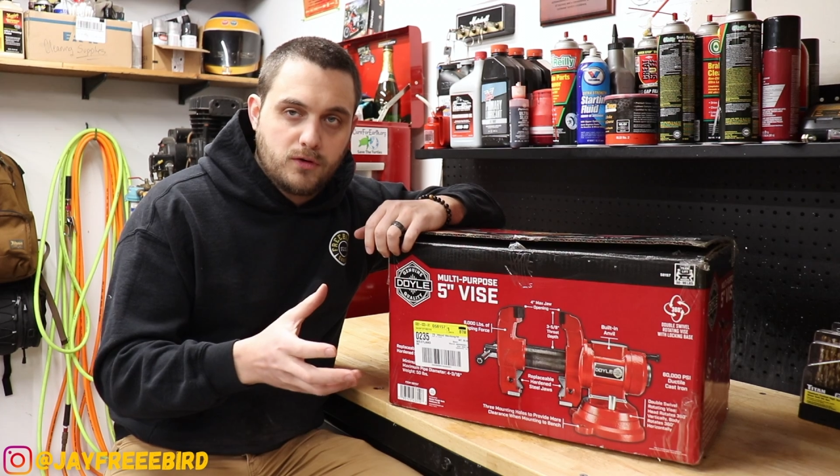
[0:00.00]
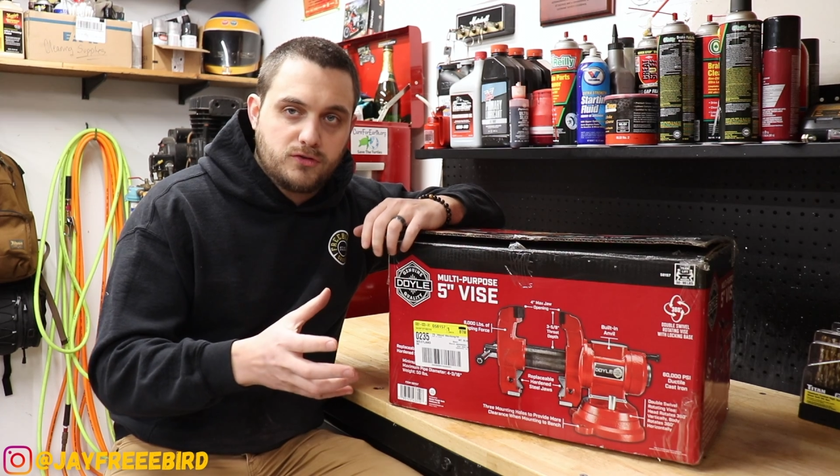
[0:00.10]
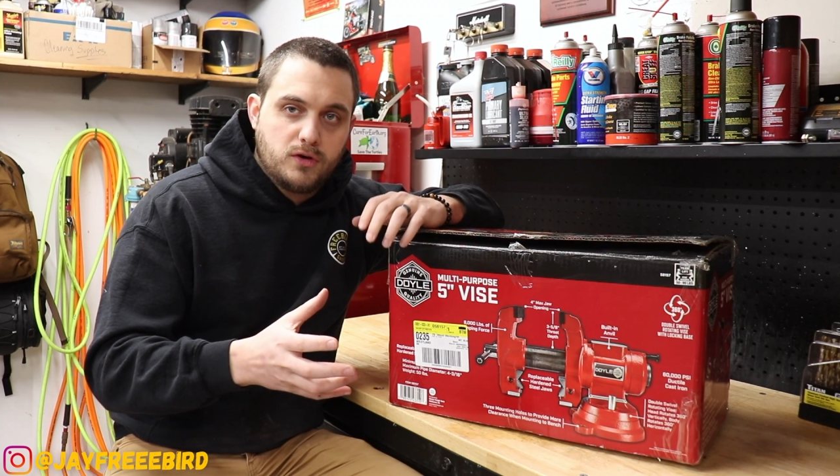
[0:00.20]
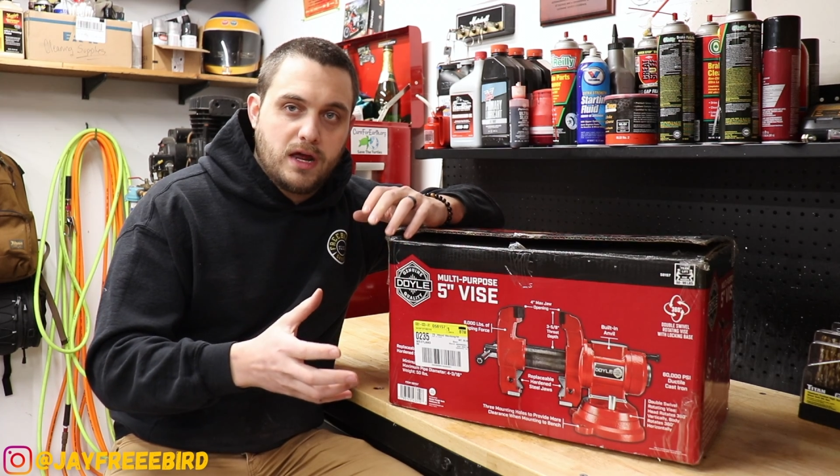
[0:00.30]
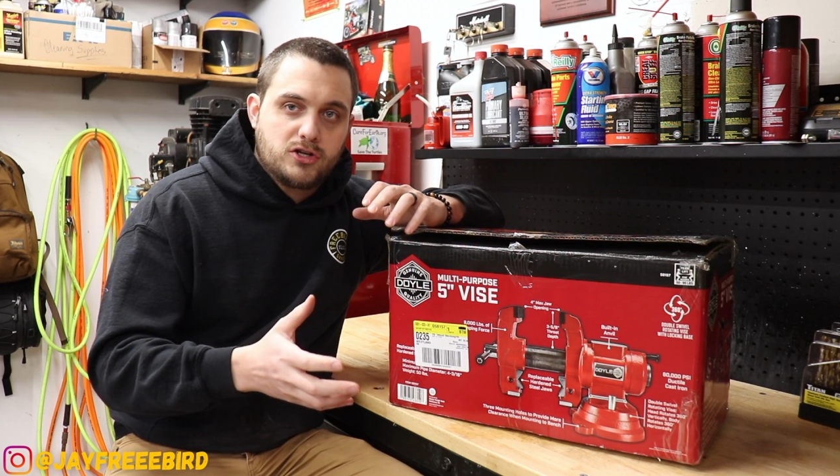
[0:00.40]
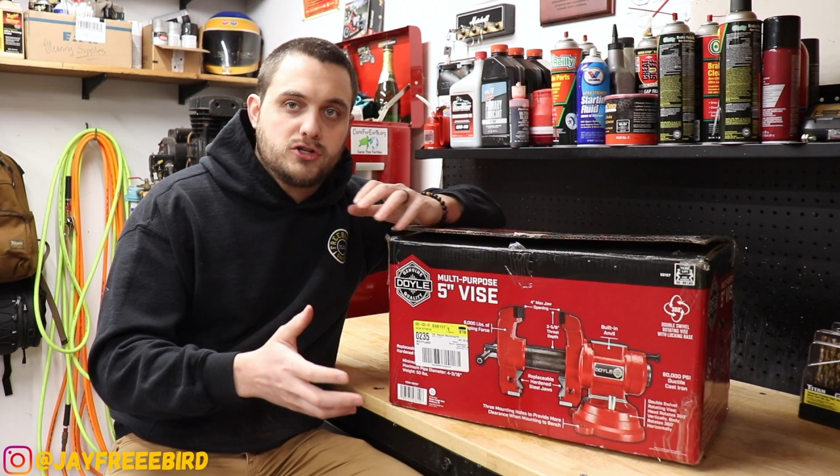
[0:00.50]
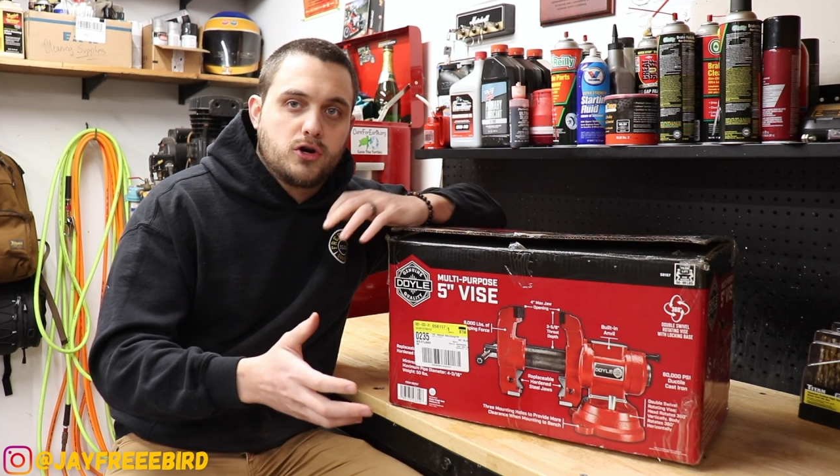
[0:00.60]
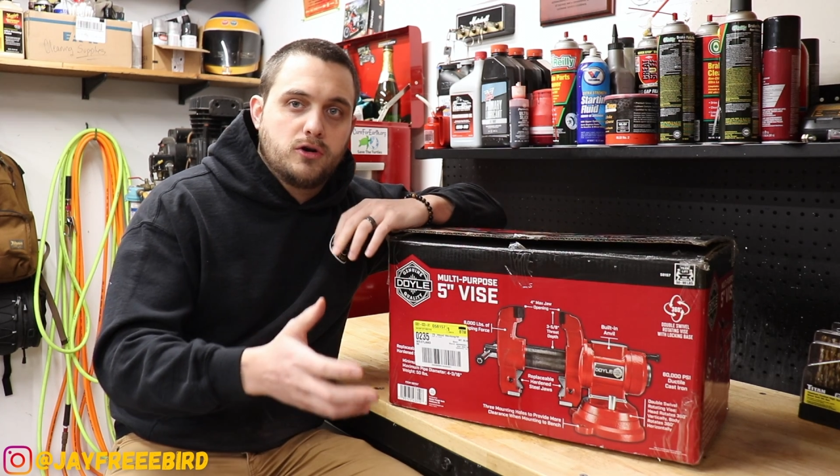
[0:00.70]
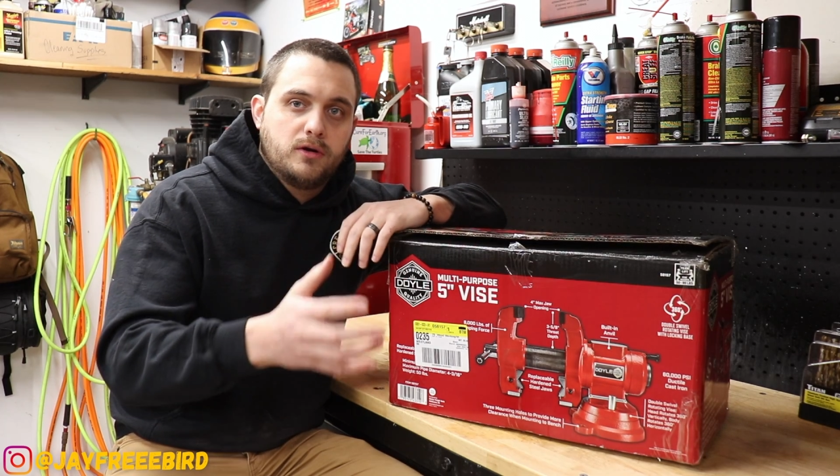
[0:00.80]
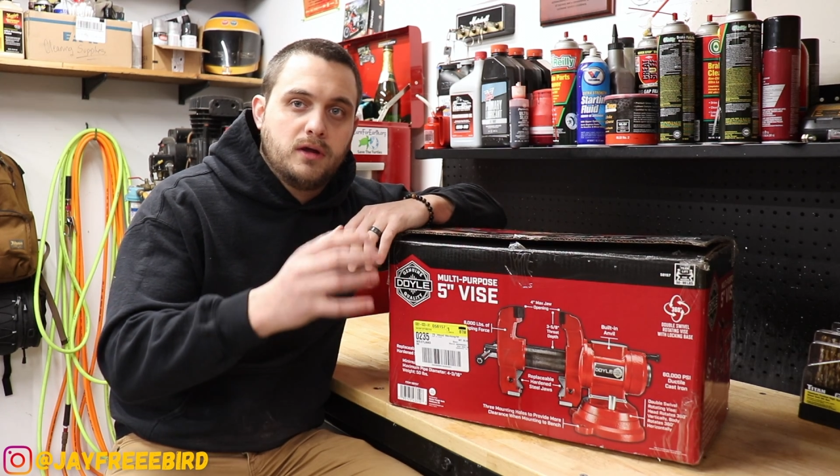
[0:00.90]
So you can actually
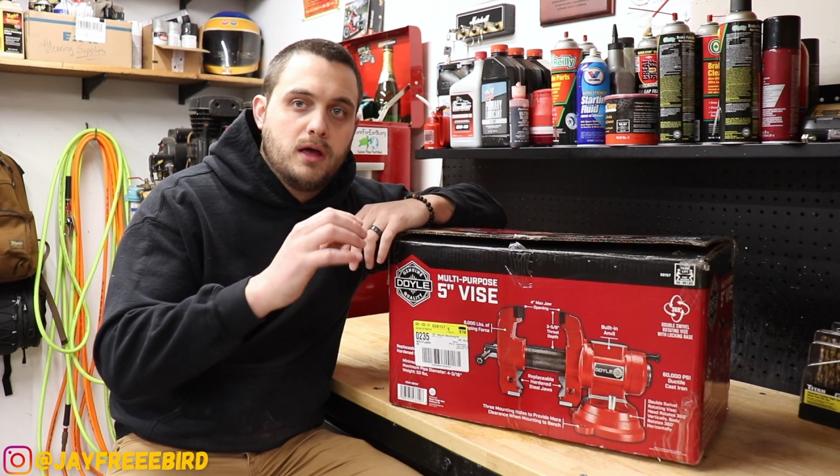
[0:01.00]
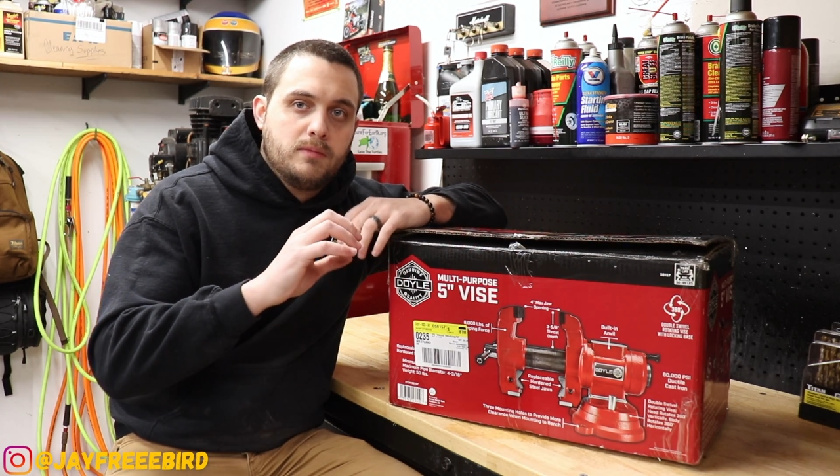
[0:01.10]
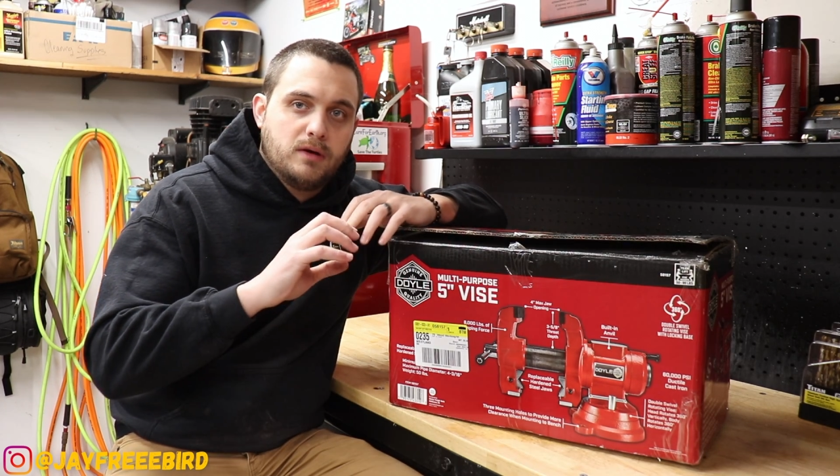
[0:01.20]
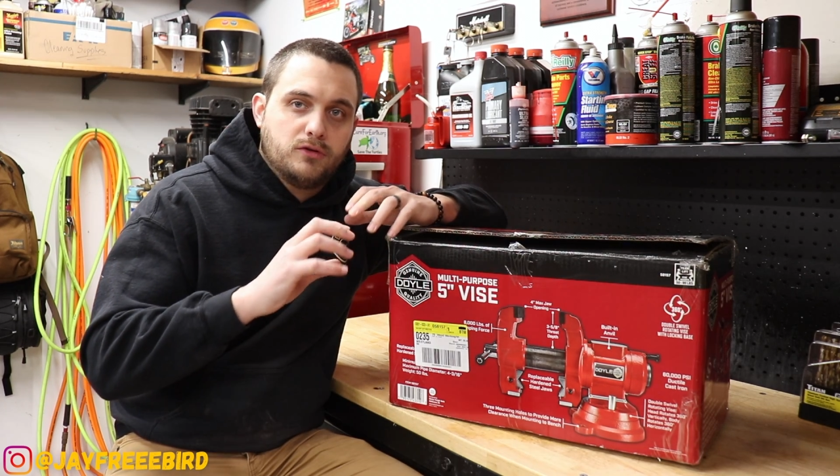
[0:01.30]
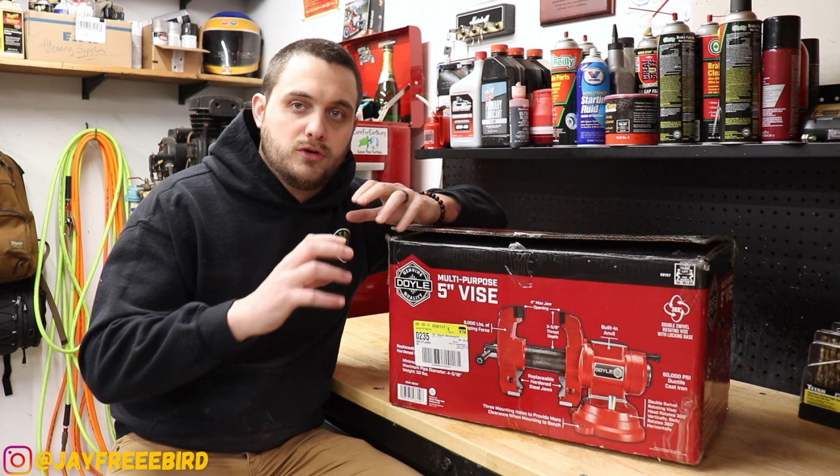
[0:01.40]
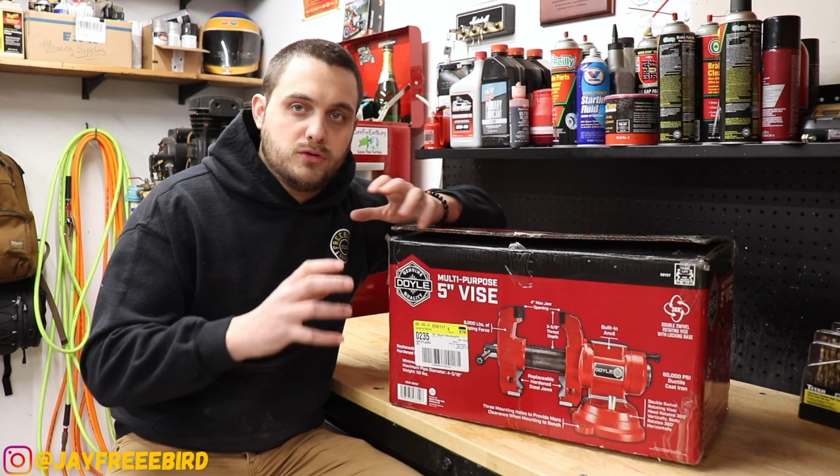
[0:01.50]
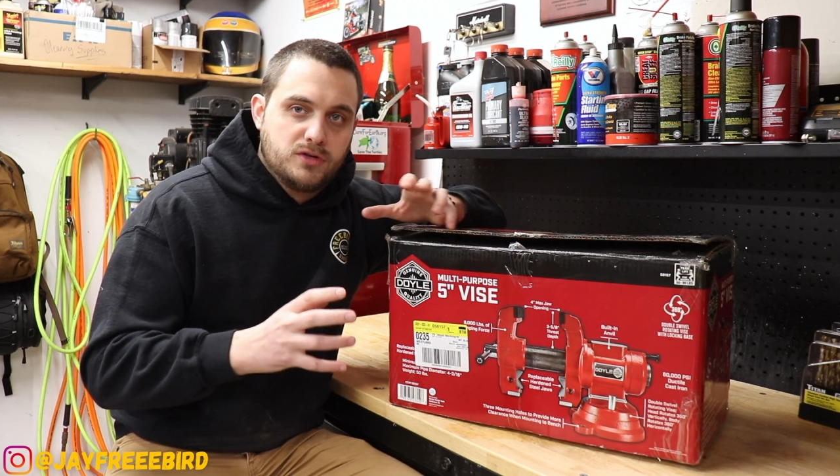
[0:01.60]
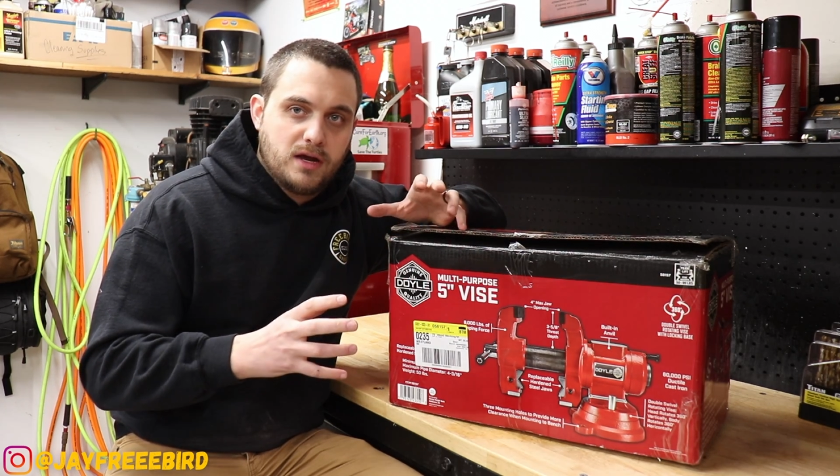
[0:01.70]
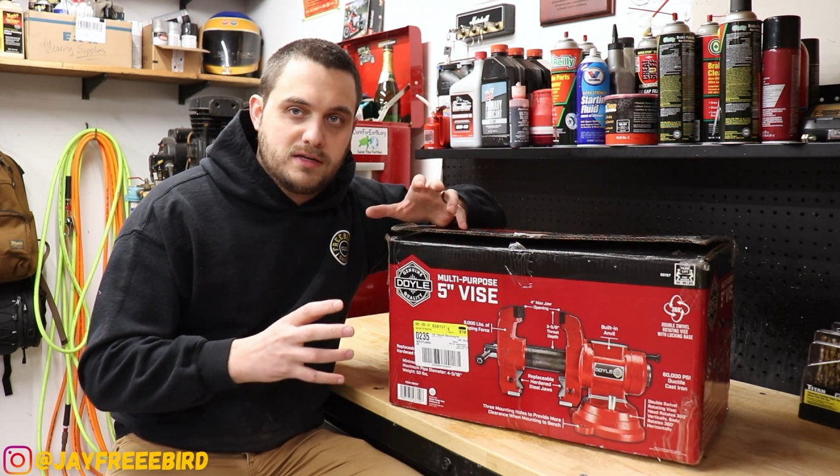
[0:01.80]
turn it, be able to use it